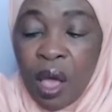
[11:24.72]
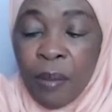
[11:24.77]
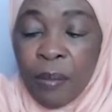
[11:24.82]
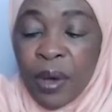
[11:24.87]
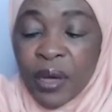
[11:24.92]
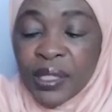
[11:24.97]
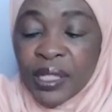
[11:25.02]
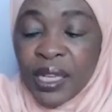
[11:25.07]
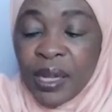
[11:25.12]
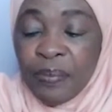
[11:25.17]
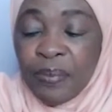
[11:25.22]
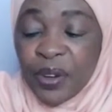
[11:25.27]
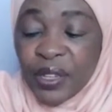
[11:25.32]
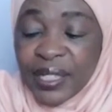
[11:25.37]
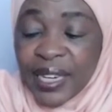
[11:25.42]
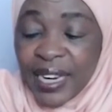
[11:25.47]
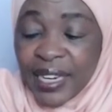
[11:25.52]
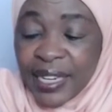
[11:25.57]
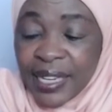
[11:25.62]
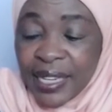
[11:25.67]
Most
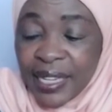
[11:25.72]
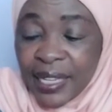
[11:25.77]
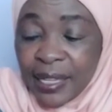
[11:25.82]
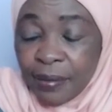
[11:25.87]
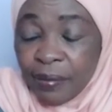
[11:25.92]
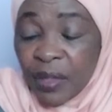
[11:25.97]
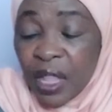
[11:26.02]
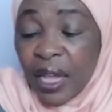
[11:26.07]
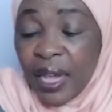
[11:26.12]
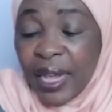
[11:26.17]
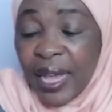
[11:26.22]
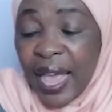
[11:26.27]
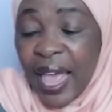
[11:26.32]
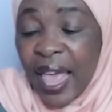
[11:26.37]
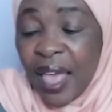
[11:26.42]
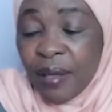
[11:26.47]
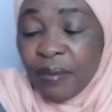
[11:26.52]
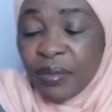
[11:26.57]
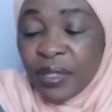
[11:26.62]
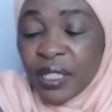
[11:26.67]
importantly,
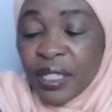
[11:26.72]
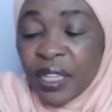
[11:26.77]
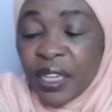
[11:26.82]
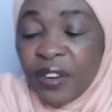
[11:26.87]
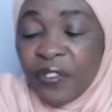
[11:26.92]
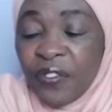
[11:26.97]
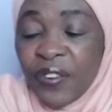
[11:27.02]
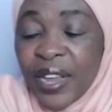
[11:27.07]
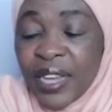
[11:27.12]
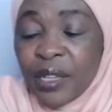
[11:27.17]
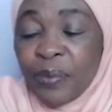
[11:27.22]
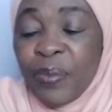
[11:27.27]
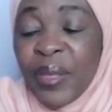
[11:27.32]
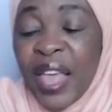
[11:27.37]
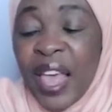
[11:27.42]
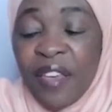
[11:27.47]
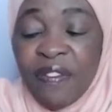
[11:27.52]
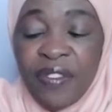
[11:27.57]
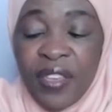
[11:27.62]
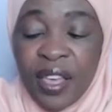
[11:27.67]
games reflect
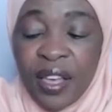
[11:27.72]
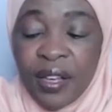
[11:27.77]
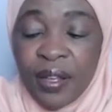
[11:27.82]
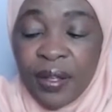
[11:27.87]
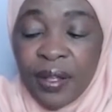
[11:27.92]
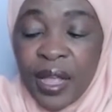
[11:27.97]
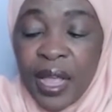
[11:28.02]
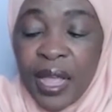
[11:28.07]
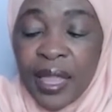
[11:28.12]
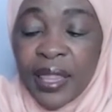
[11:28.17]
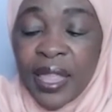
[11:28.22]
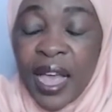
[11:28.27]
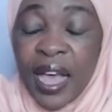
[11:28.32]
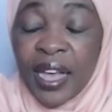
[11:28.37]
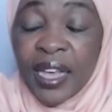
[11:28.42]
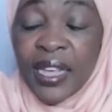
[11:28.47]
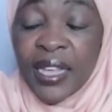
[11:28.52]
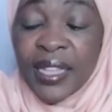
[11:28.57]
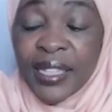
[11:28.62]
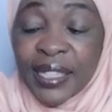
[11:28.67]
behavior. They
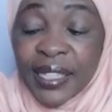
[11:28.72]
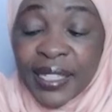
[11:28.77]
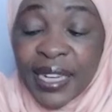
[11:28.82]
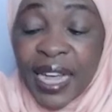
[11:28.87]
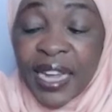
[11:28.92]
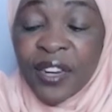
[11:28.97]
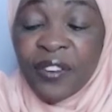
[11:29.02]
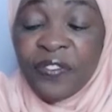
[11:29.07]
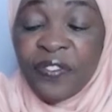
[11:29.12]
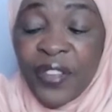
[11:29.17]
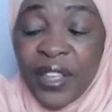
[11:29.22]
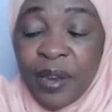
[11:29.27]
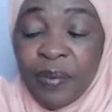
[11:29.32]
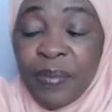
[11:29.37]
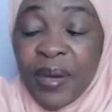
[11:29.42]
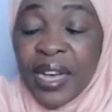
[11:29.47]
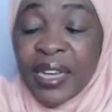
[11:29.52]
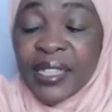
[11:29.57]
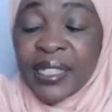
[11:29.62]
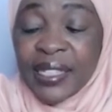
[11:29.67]
are instant
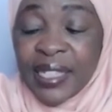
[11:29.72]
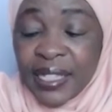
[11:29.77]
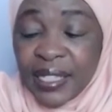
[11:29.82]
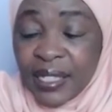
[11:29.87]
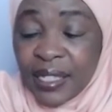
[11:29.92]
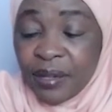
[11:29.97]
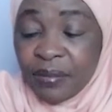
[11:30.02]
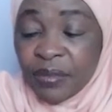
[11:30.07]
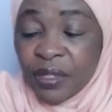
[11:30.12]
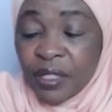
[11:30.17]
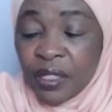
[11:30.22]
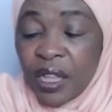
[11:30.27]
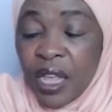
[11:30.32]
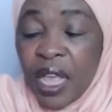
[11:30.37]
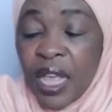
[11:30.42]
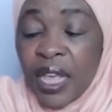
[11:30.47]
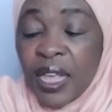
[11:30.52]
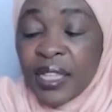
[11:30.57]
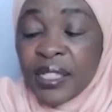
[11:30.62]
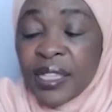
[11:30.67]
feedback systems.
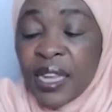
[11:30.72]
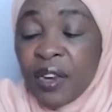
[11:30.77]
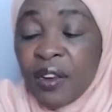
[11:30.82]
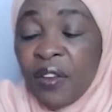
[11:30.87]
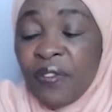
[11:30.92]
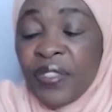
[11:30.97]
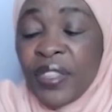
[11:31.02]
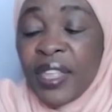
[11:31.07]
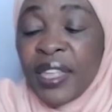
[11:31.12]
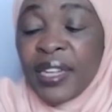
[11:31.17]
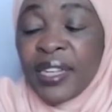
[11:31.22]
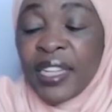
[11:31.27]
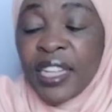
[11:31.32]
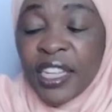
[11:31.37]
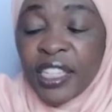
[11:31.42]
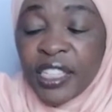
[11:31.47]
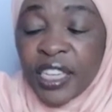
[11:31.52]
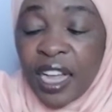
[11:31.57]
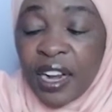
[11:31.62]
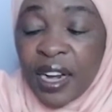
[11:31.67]
Instead of the
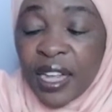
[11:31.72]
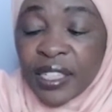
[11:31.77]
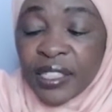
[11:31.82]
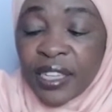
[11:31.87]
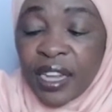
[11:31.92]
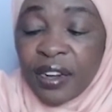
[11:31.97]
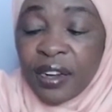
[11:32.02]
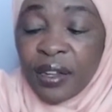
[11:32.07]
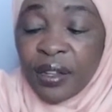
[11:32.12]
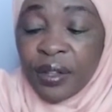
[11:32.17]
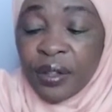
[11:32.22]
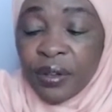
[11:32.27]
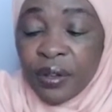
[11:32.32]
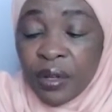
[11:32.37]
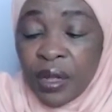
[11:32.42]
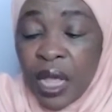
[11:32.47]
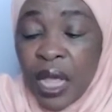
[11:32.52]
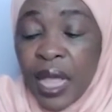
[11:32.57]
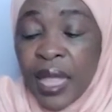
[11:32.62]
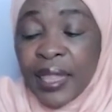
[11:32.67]
teacher lecturing
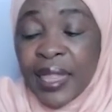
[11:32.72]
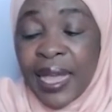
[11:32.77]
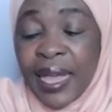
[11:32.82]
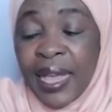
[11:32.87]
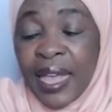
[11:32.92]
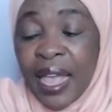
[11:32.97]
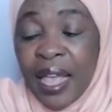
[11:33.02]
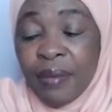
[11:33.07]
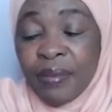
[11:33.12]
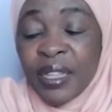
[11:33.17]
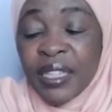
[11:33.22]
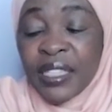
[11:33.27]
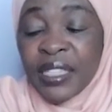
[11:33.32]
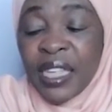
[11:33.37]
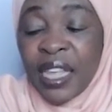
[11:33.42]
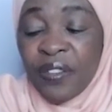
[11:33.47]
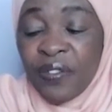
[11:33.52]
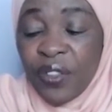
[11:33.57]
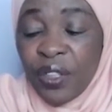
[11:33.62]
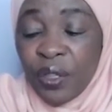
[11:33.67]
you, the game is
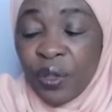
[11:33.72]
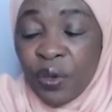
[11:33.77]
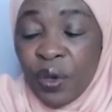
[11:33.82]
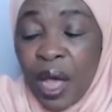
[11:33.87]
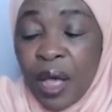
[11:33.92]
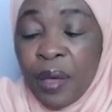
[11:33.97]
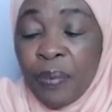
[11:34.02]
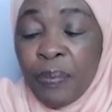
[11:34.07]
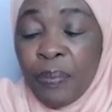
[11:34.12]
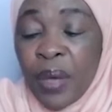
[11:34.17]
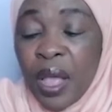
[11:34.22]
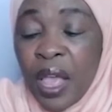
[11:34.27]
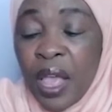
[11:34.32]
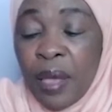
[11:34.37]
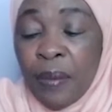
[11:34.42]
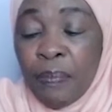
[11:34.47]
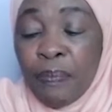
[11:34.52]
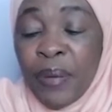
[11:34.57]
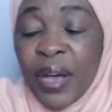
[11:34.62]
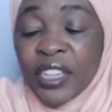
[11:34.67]
giving you
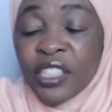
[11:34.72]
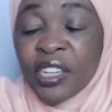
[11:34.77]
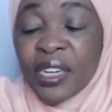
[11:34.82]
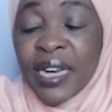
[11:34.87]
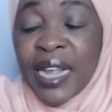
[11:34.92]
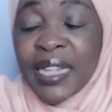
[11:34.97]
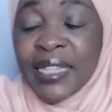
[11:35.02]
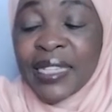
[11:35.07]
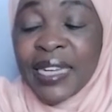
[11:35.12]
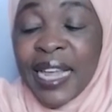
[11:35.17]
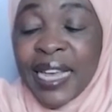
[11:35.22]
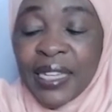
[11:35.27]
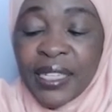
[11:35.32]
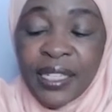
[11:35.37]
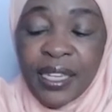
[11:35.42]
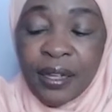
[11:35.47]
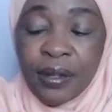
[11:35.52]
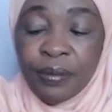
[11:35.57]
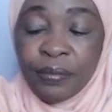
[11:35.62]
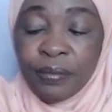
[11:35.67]
a personalized
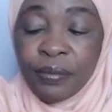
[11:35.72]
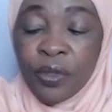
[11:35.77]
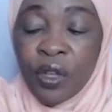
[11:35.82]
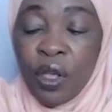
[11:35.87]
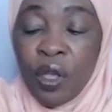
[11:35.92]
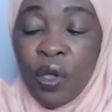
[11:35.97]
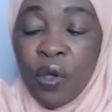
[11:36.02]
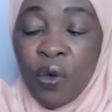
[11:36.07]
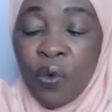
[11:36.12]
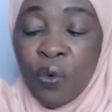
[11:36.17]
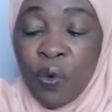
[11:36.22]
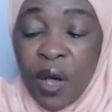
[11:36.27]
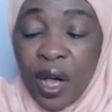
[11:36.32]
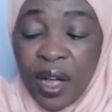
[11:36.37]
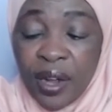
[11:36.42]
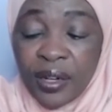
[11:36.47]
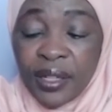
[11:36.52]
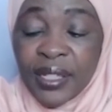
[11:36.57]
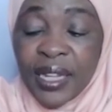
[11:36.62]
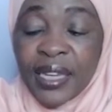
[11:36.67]
lecture,
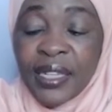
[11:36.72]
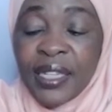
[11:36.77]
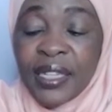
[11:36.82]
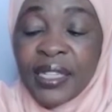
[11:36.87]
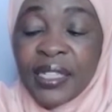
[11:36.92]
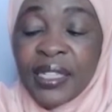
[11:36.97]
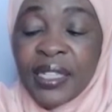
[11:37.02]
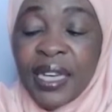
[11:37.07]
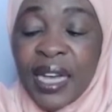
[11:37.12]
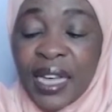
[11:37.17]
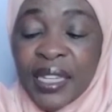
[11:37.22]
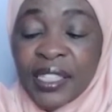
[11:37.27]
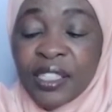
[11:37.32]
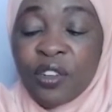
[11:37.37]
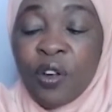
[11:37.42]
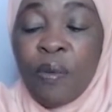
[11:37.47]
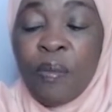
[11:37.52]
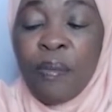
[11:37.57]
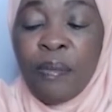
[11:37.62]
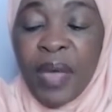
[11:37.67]
one that is
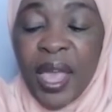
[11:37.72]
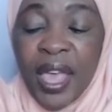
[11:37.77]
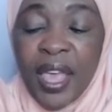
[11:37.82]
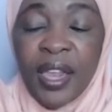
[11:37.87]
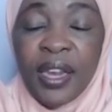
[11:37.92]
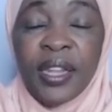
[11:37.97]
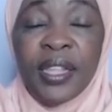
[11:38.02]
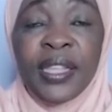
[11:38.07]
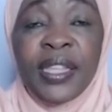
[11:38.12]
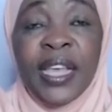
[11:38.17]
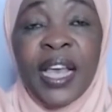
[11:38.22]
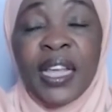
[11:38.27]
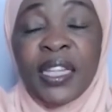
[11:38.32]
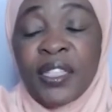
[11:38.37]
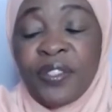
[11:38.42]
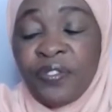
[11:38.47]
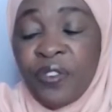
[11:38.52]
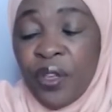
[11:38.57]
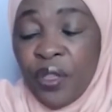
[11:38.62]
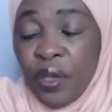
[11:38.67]
custom made
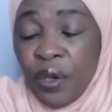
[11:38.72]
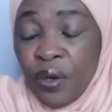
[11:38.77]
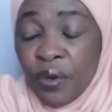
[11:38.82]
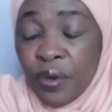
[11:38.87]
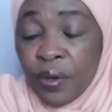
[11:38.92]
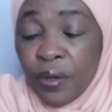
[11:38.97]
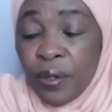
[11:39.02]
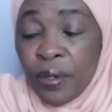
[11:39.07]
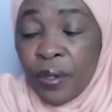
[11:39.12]
just for you.